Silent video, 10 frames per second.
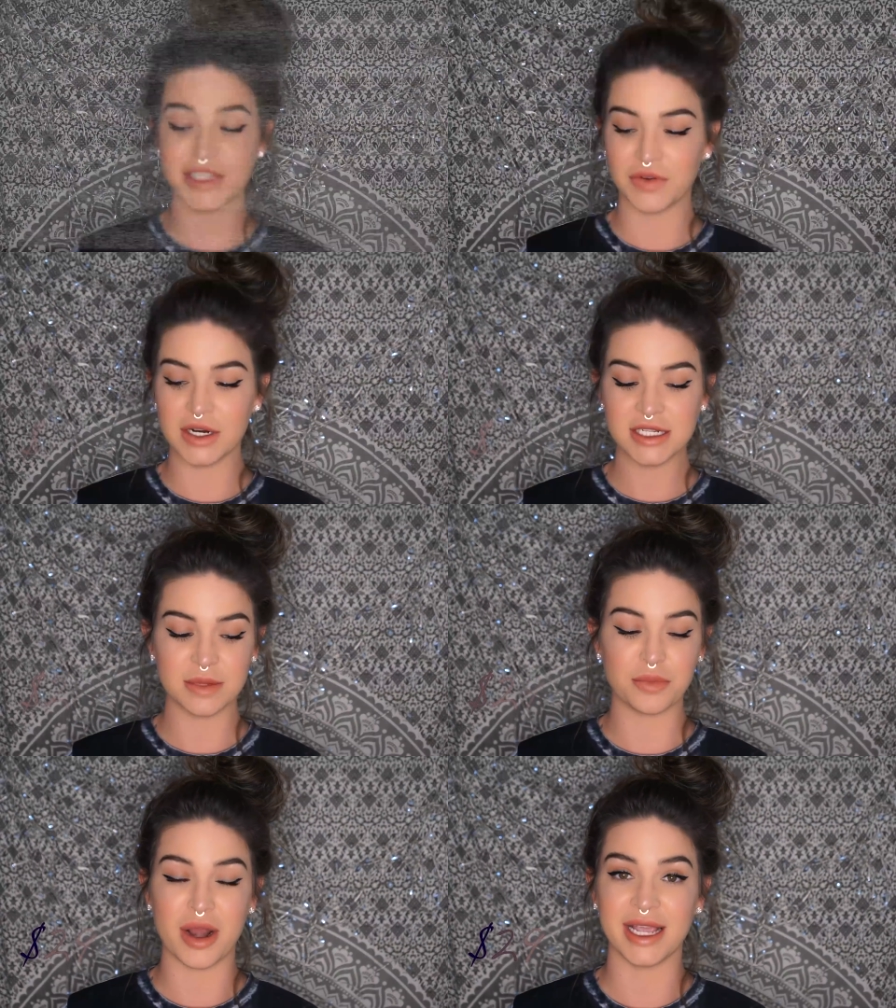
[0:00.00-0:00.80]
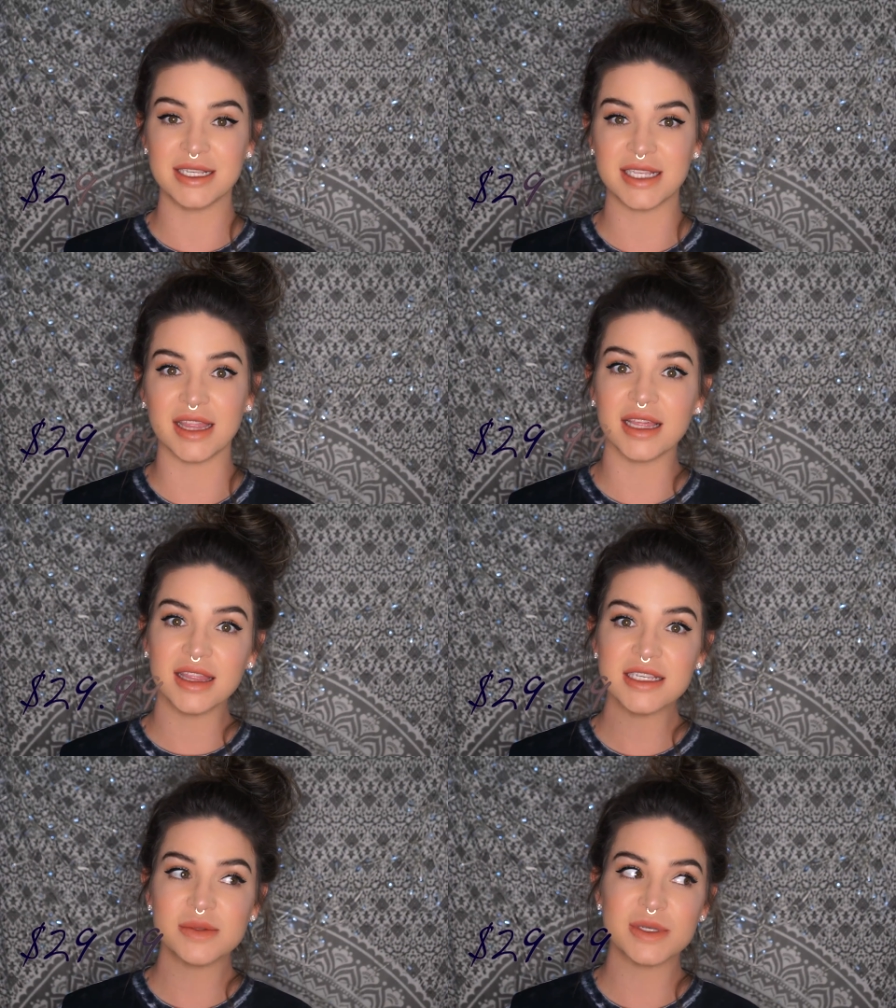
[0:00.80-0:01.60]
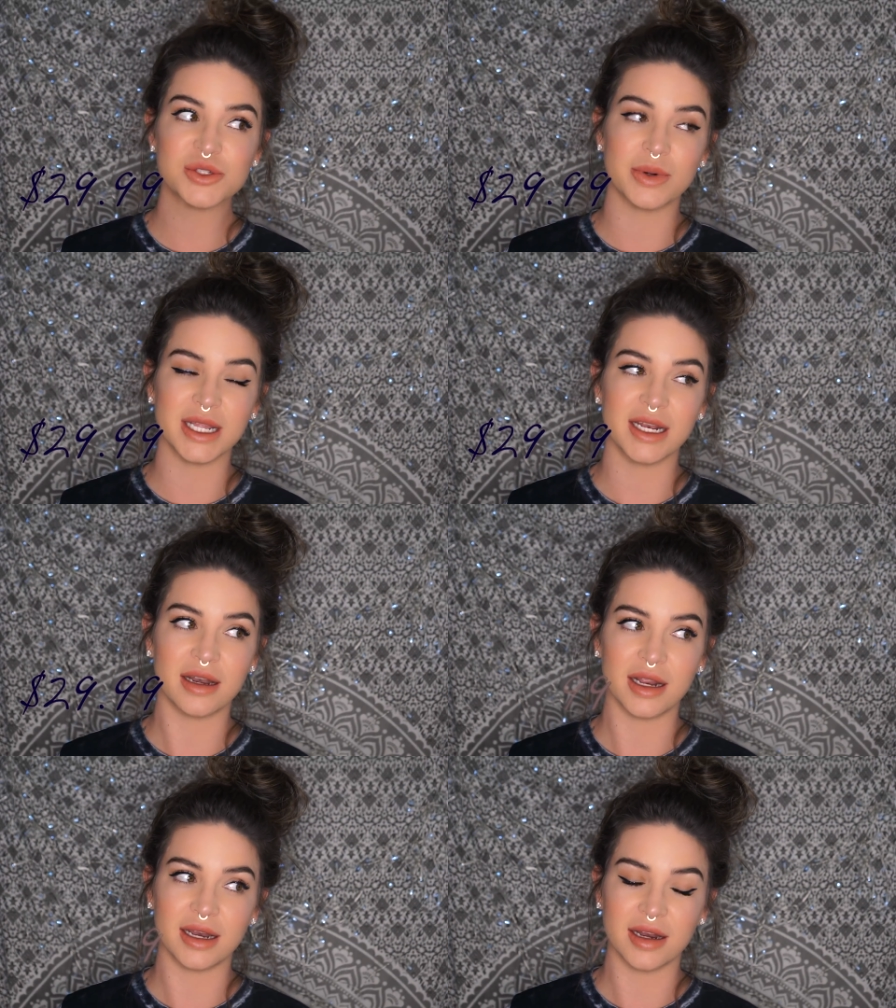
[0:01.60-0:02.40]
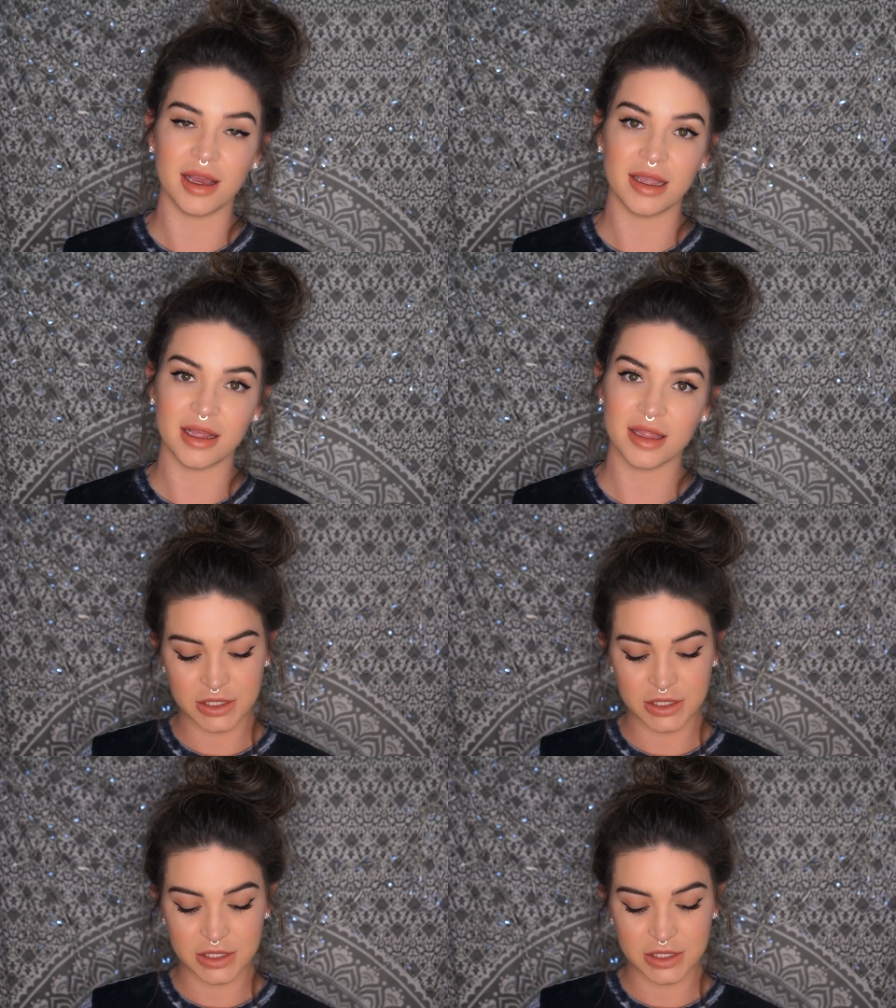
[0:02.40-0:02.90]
as far as the price, I think this was $29.99.